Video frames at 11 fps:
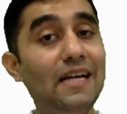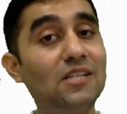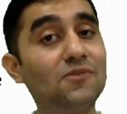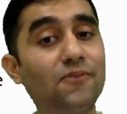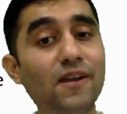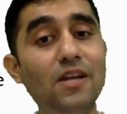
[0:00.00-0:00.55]

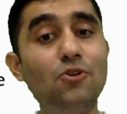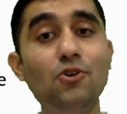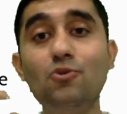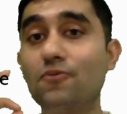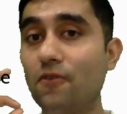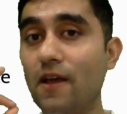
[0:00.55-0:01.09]
It's free to
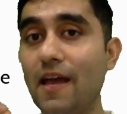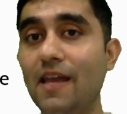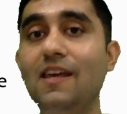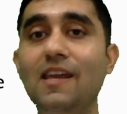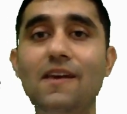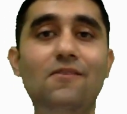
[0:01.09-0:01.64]
use for
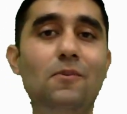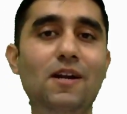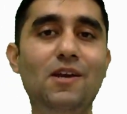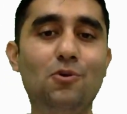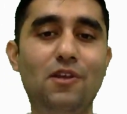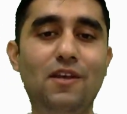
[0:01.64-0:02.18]
any and
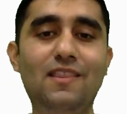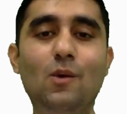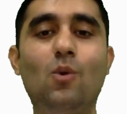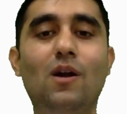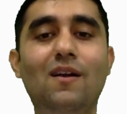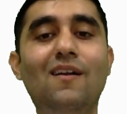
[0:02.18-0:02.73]
everybody in the
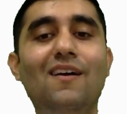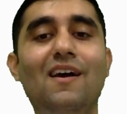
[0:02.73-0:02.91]
world.